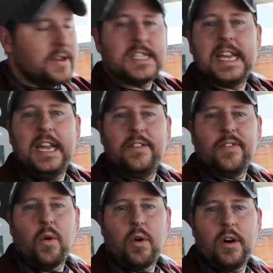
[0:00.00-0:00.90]
receipt
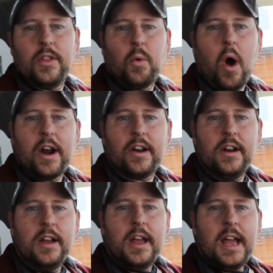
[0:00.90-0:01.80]
for the water
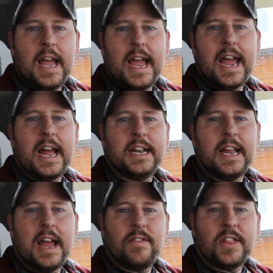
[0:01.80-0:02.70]
and
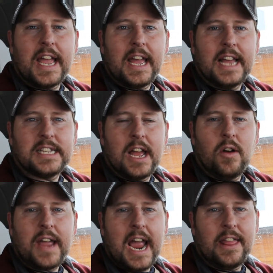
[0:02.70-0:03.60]
everything is
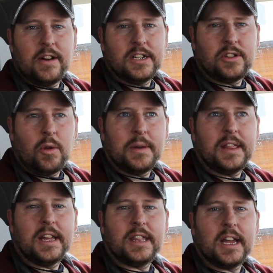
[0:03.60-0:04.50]
a-okay. They just told me
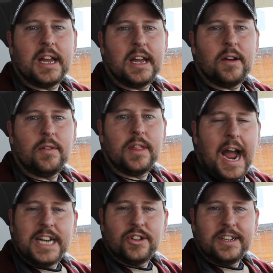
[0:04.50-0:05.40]
that the, the
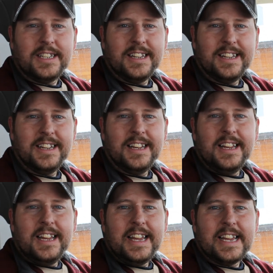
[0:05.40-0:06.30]
hydrant
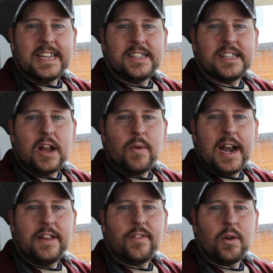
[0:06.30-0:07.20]
is uh,
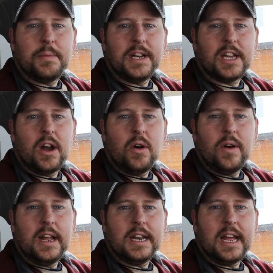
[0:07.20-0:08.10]
ready for me to go
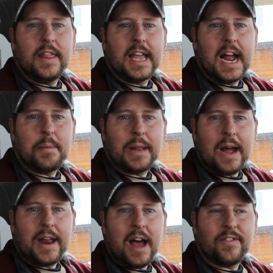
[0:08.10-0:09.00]
and uh, they got it
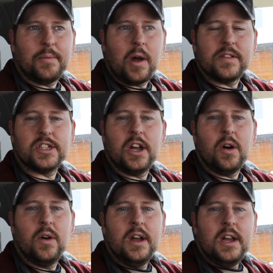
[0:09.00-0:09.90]
plowed out from all the
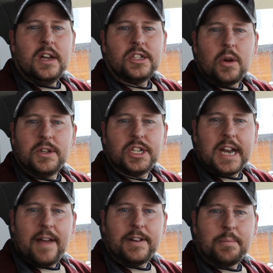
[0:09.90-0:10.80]
snow so we shouldn't
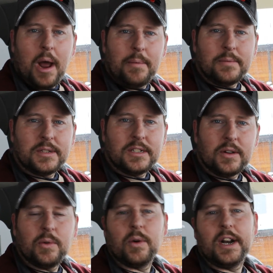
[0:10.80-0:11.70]
have any problems
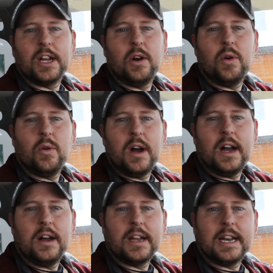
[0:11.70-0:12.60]
so we're gonna go
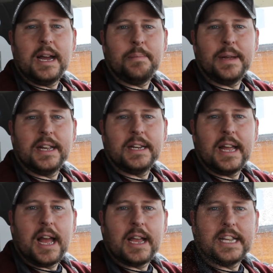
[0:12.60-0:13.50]
uh, hook it up and
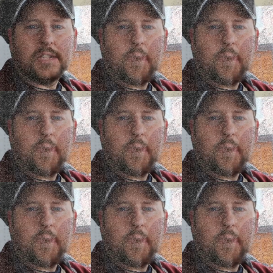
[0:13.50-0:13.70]
uh, get some